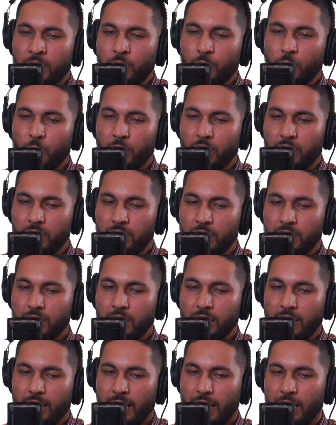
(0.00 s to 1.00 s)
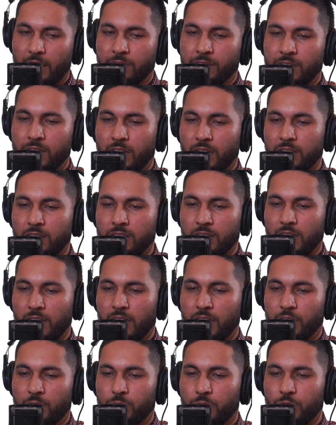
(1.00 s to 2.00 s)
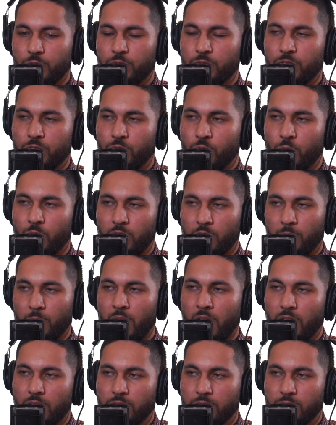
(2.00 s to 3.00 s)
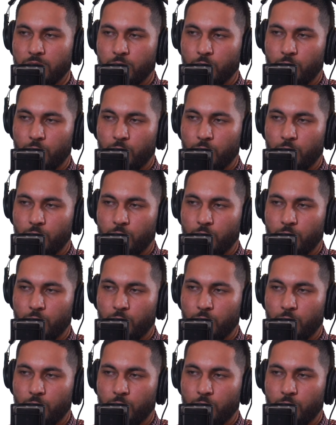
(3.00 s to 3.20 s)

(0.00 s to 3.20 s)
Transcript: Where they have an underlying proof of work model